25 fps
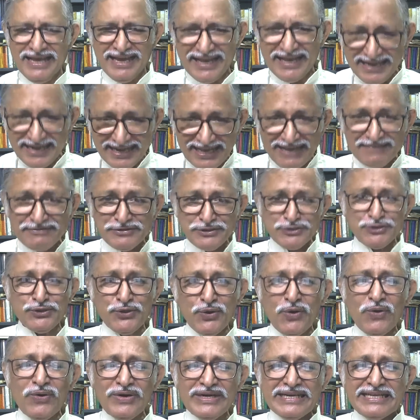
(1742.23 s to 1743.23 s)
And I have
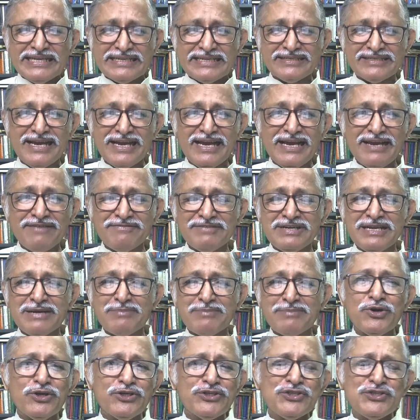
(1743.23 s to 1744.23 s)
shown it, I have
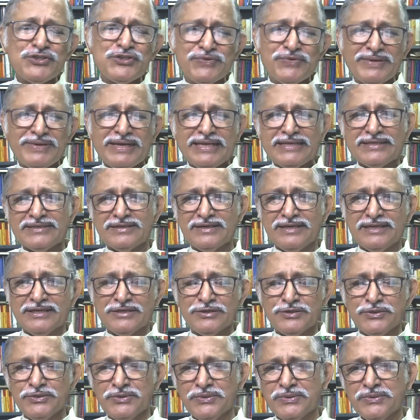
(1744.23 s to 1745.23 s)
demonstrated
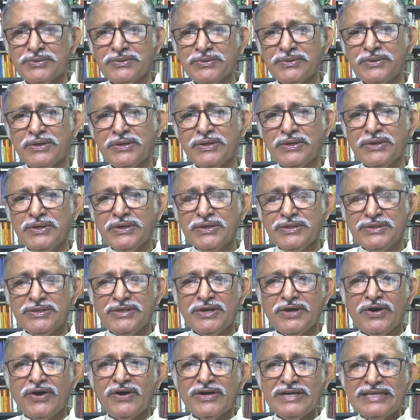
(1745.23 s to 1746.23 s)
it too
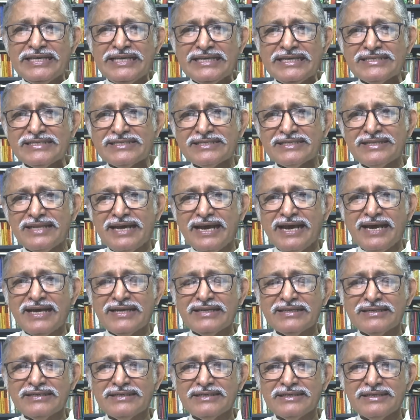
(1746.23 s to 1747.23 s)
the audience
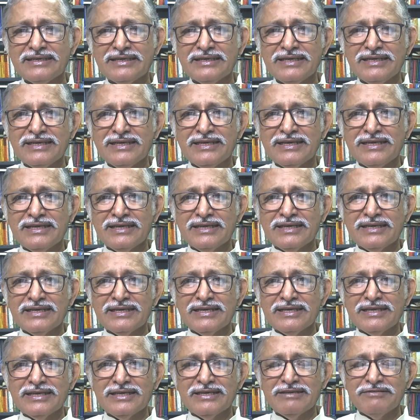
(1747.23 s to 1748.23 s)
that
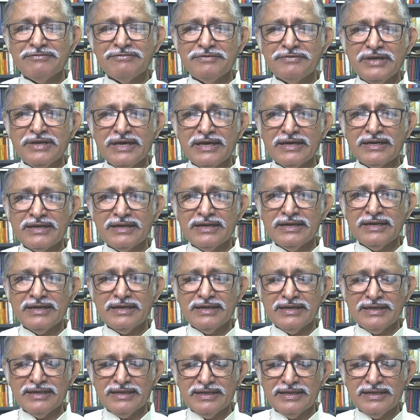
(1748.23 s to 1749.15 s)
if you are